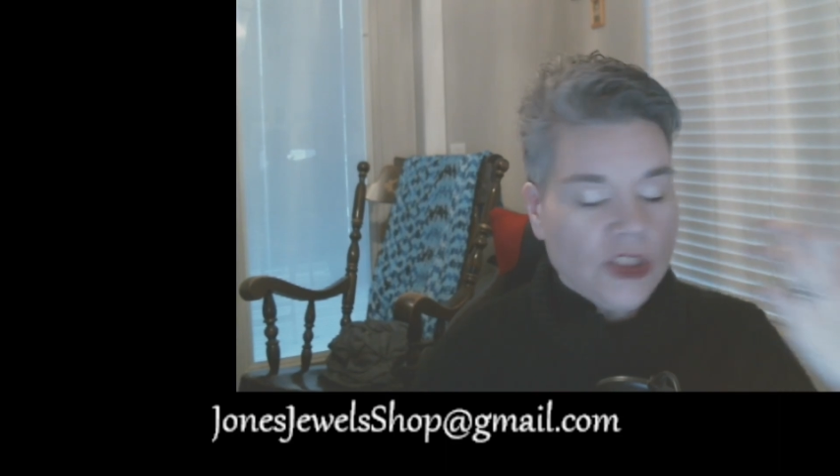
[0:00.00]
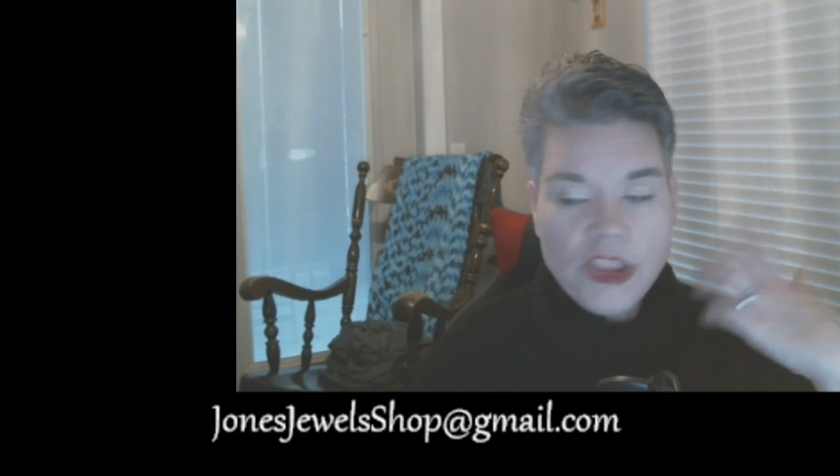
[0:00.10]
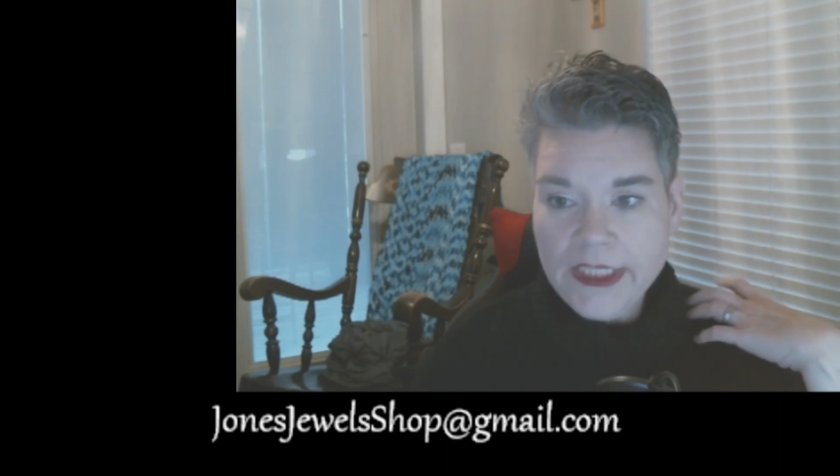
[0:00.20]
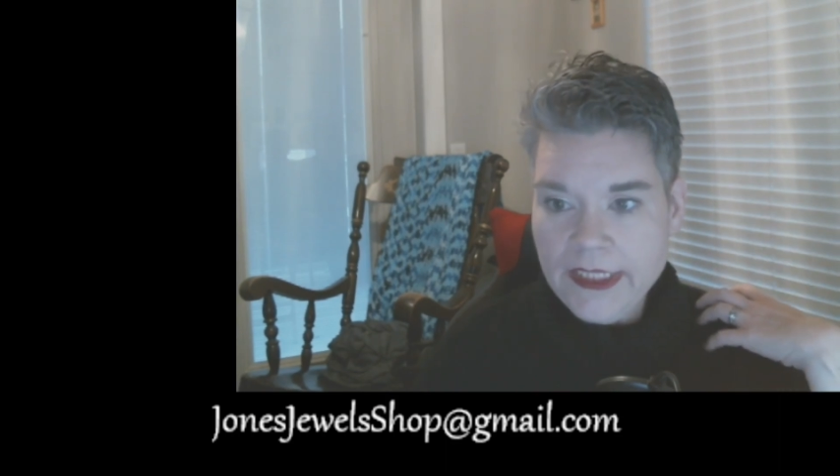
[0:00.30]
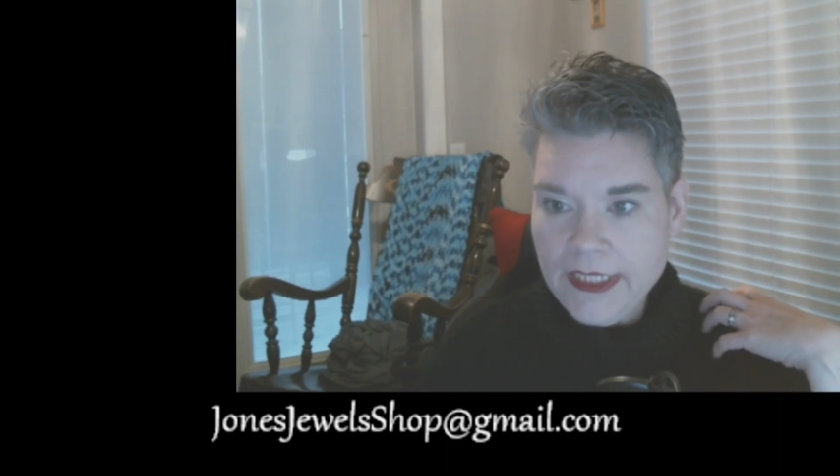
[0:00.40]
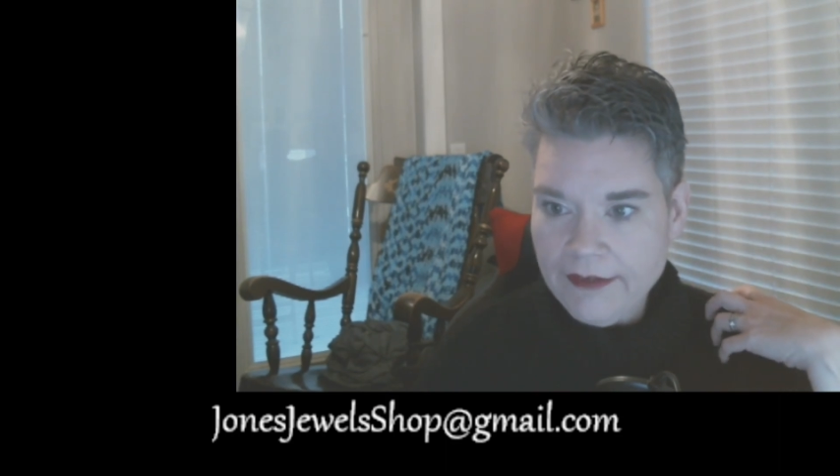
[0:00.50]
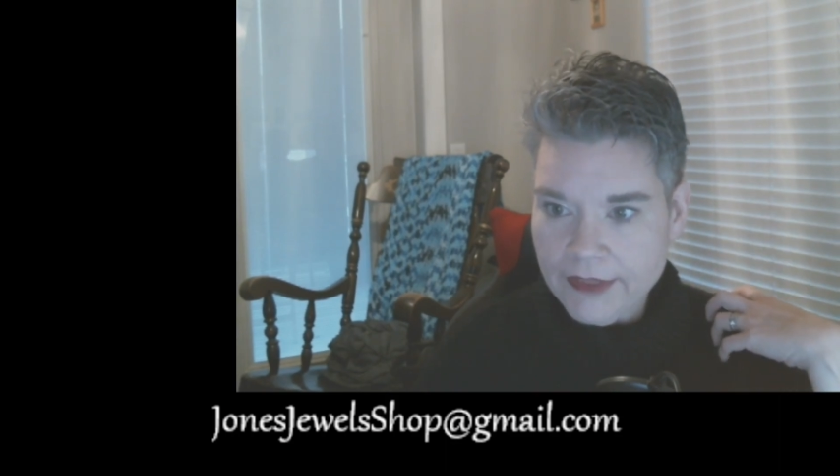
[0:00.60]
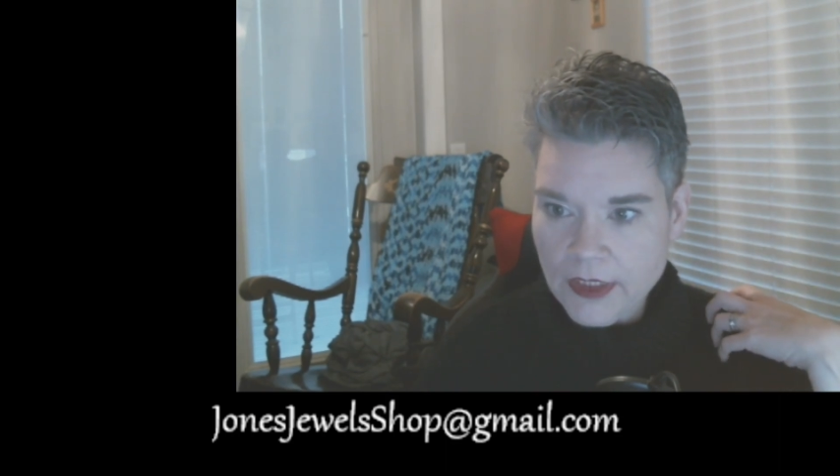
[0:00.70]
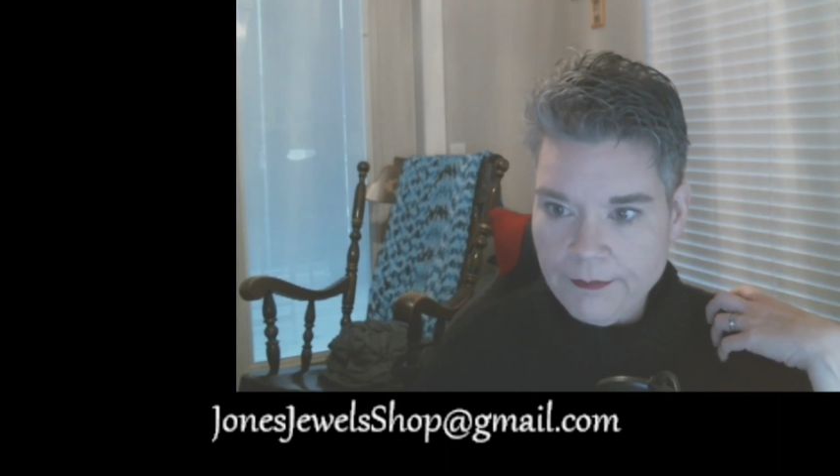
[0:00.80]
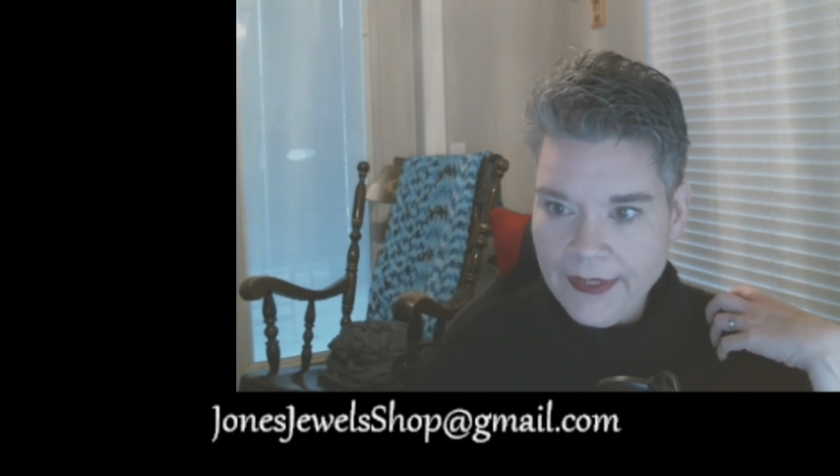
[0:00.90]
she can never
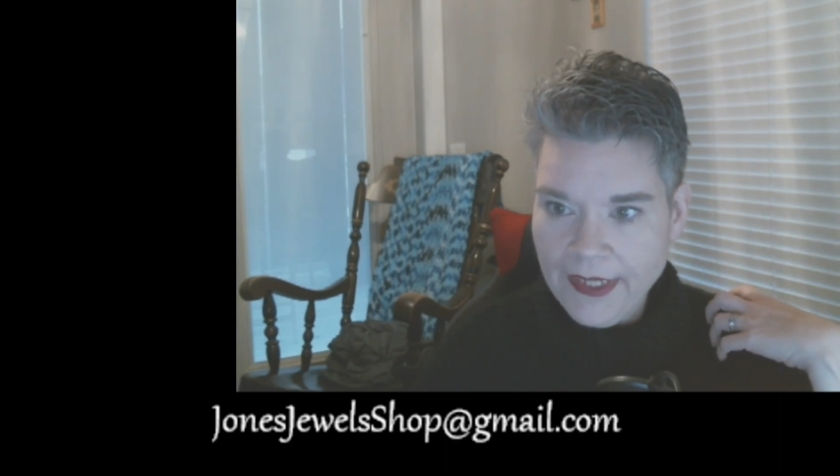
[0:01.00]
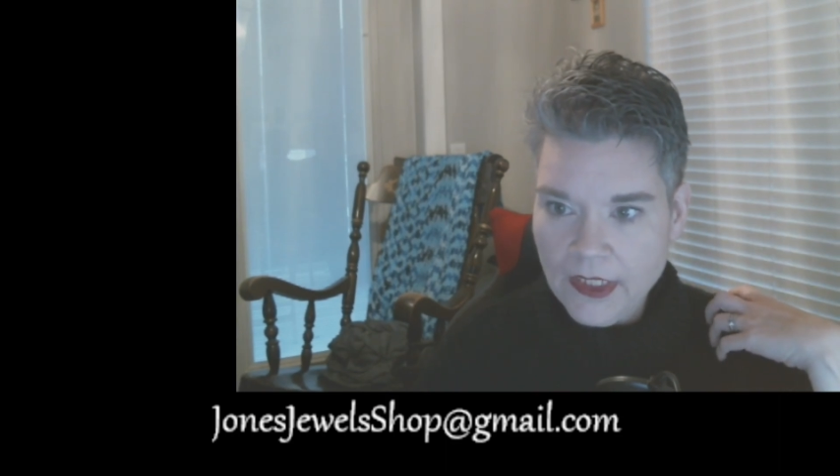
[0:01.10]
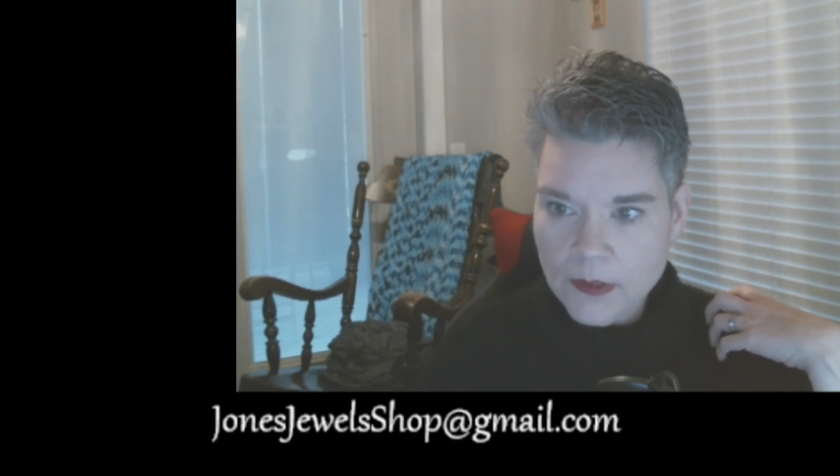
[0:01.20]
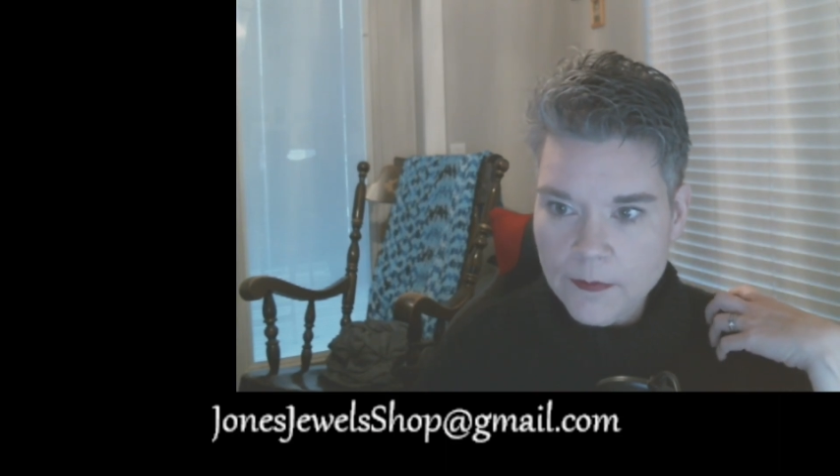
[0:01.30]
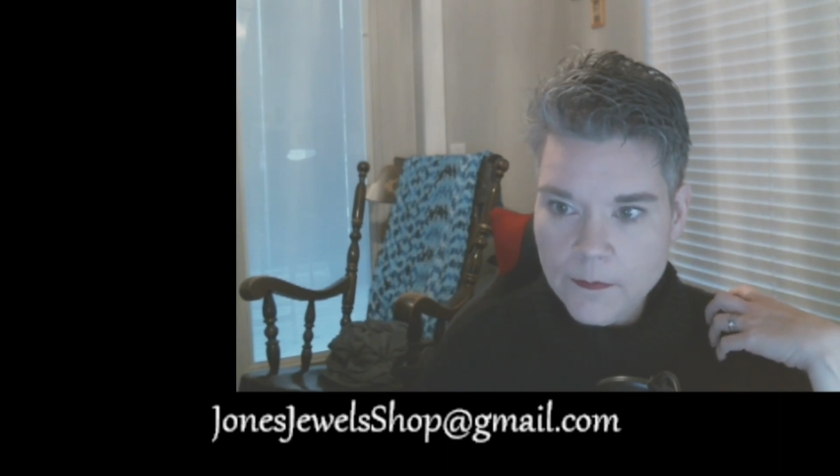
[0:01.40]
come back.